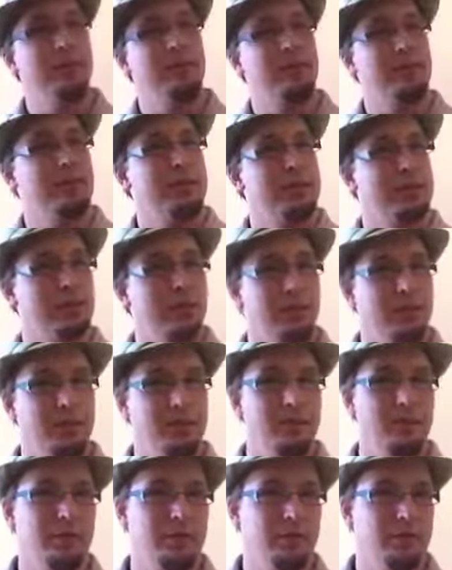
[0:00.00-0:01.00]
It's just, you know, like,
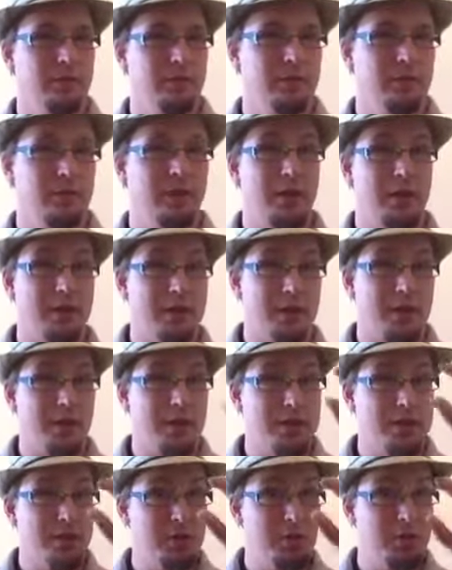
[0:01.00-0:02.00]
I'm
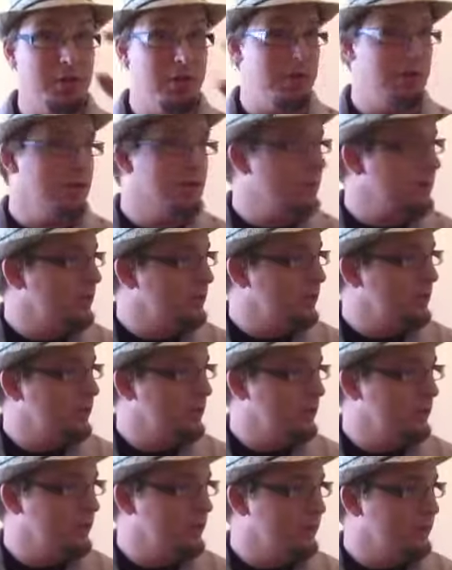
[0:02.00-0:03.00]
crushing your head.
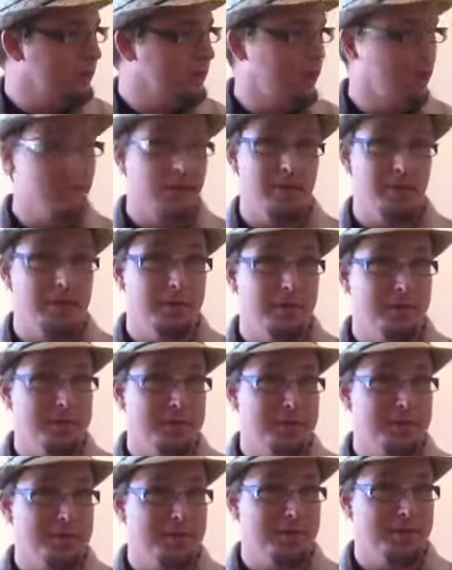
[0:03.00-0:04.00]
So, anyways, it
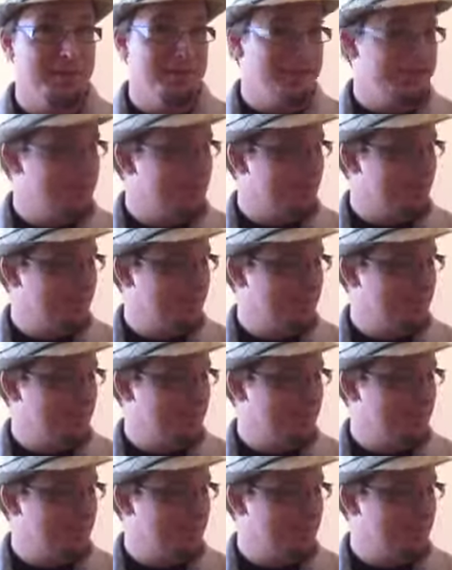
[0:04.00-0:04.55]
goes like this.